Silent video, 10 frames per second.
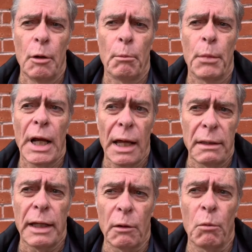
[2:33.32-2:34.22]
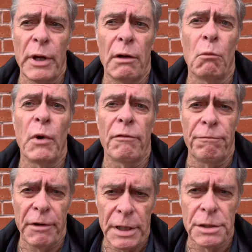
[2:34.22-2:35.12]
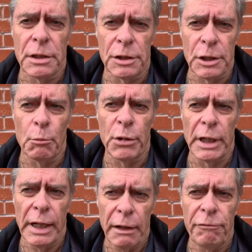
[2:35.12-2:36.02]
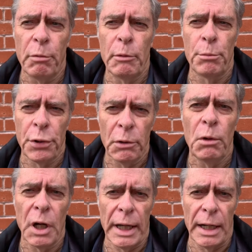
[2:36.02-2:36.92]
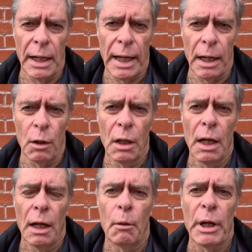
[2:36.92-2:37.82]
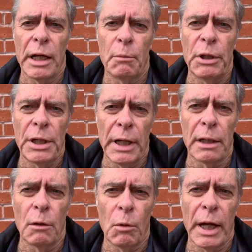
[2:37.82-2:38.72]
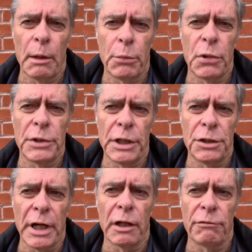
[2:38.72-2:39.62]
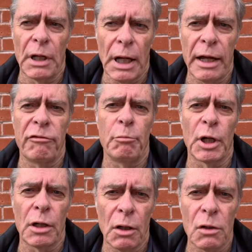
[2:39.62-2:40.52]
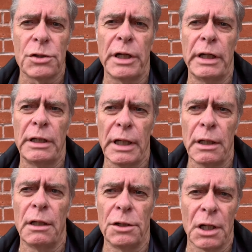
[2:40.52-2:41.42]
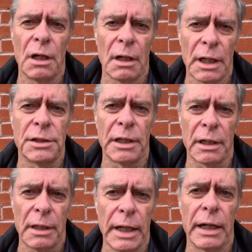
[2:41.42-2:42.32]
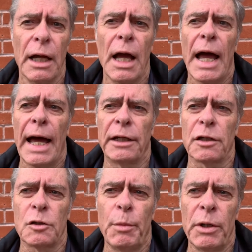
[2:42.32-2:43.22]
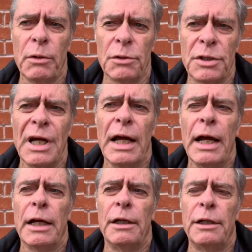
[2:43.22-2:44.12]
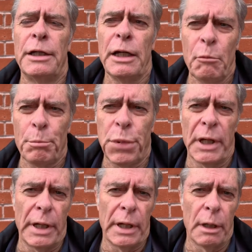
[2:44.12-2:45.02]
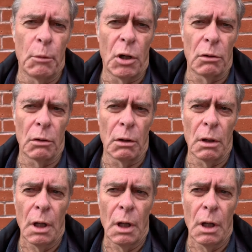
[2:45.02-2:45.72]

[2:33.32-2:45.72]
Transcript: But I think we're facing something. If we brutally allow a man to be taken away and put in jail for life because he did the journalistic thing and exposed deeply immoral